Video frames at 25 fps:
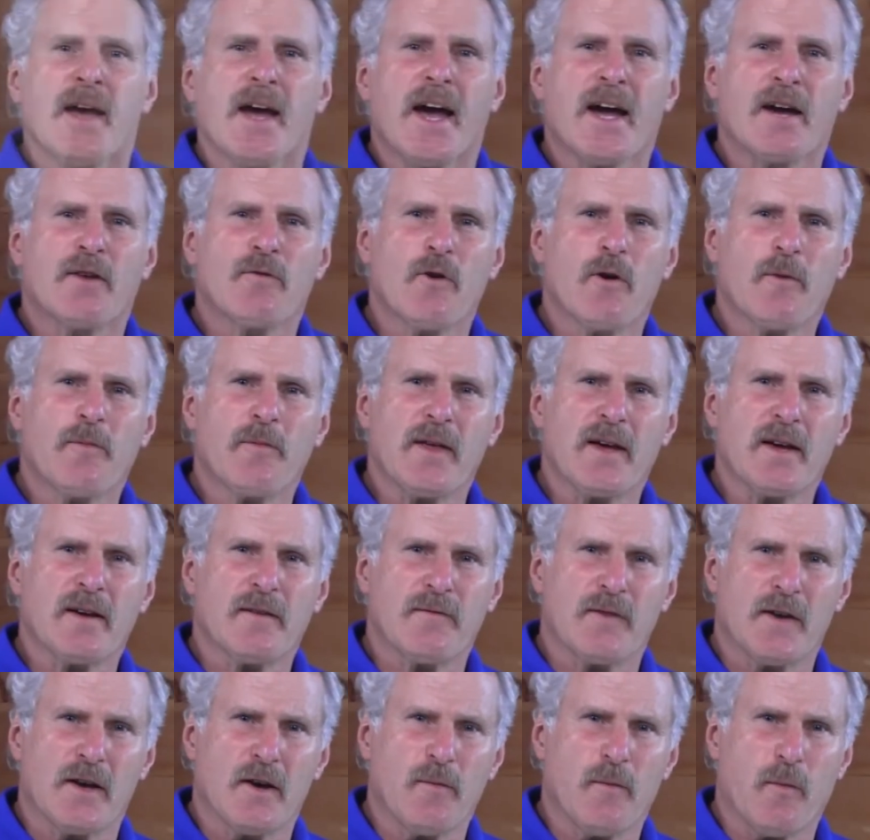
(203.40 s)
A groupthink
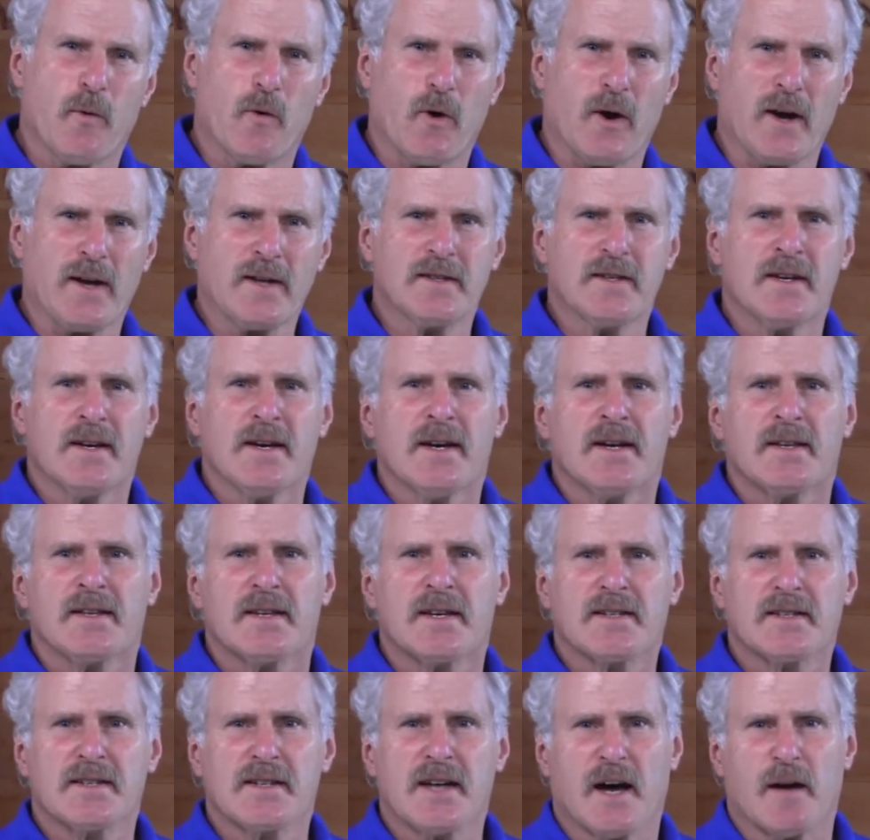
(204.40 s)
viewpoint
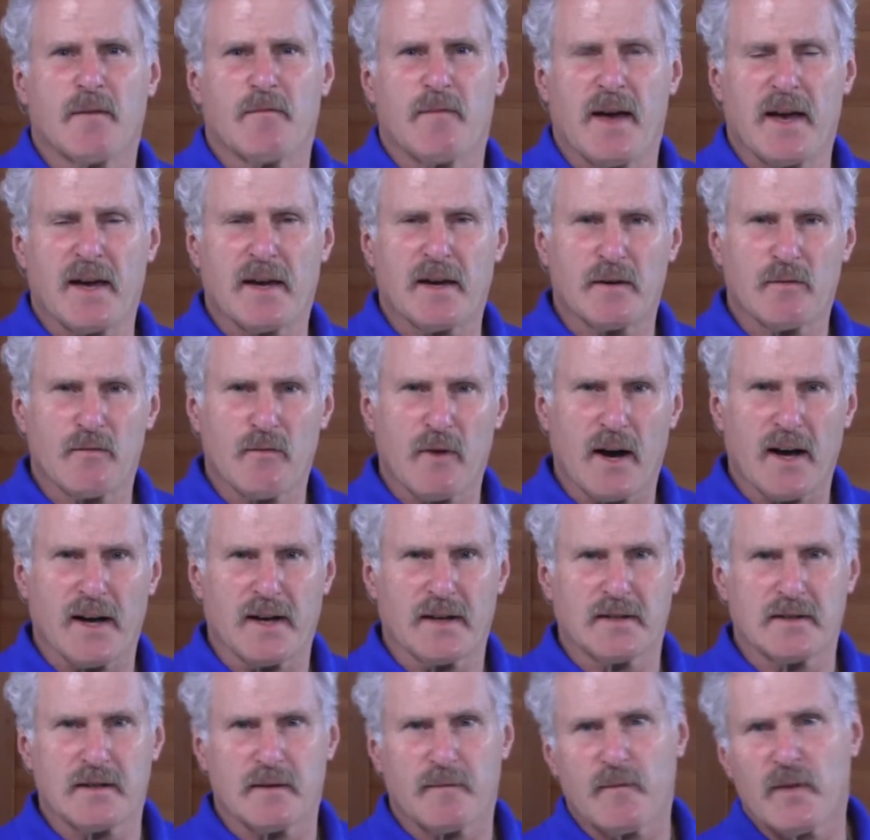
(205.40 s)
does not make it
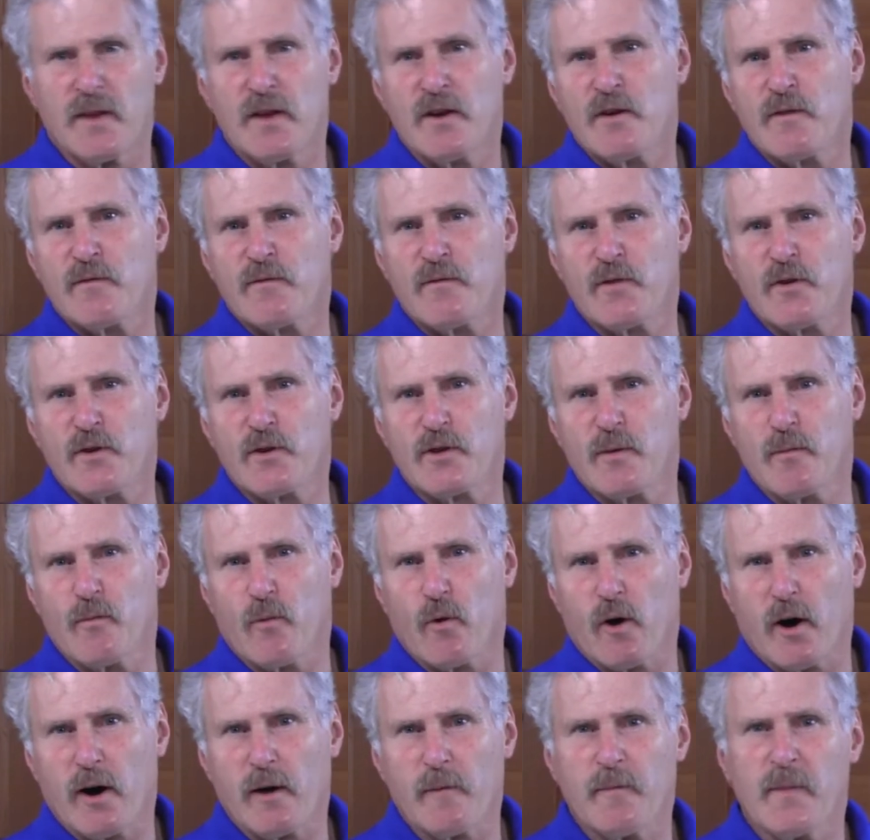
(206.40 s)
right.
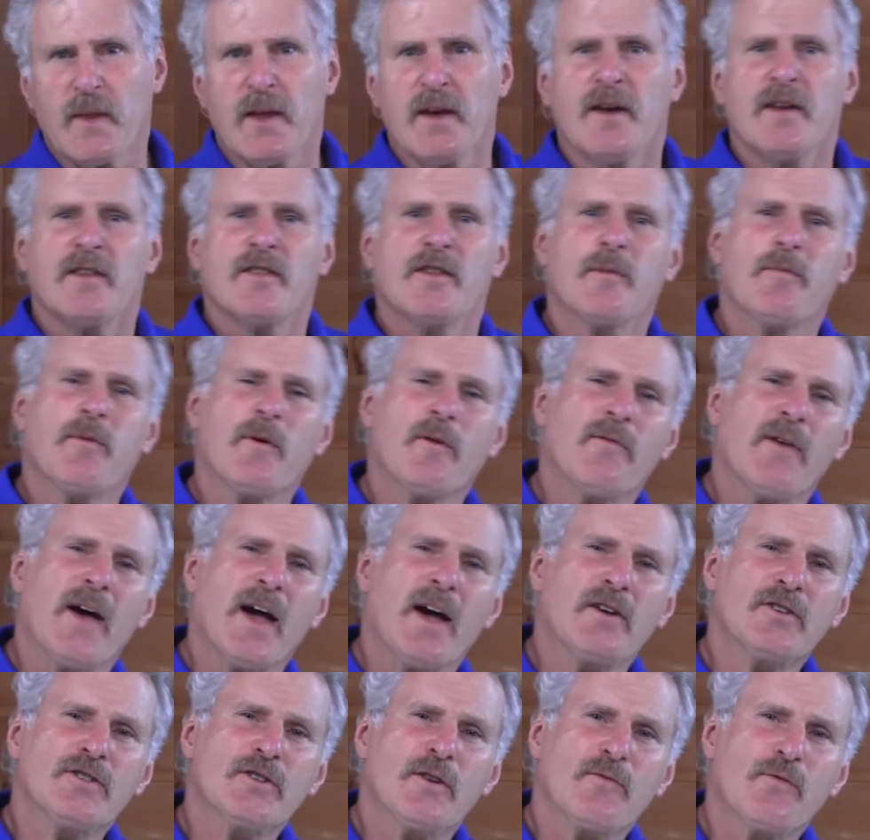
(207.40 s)
Furthermore, the
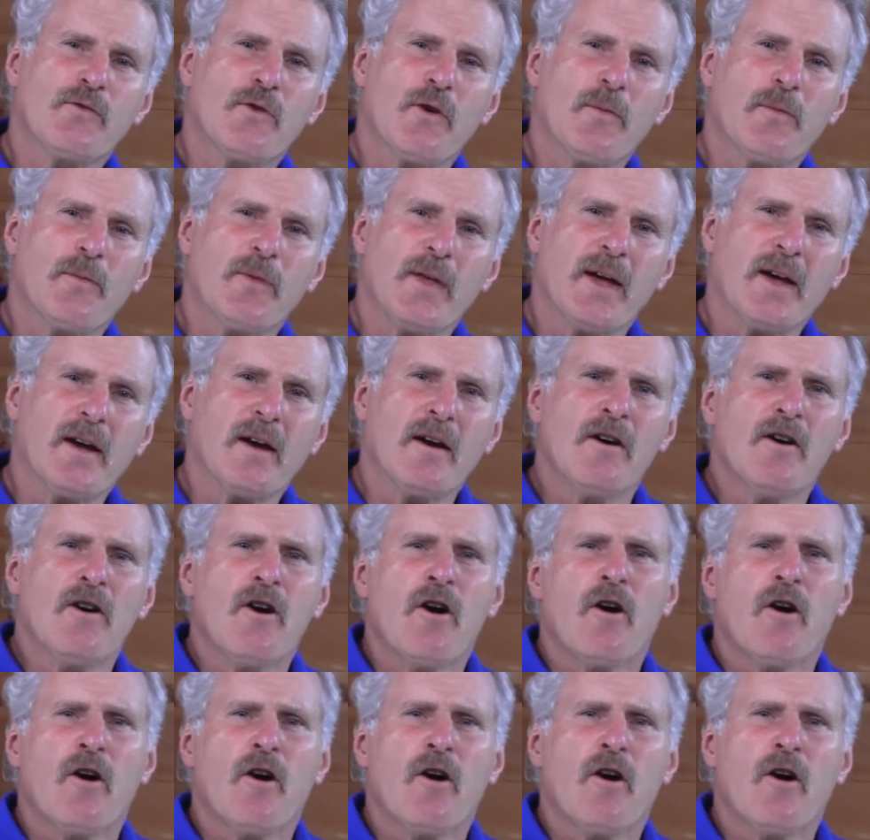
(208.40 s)
purveyors of groupthink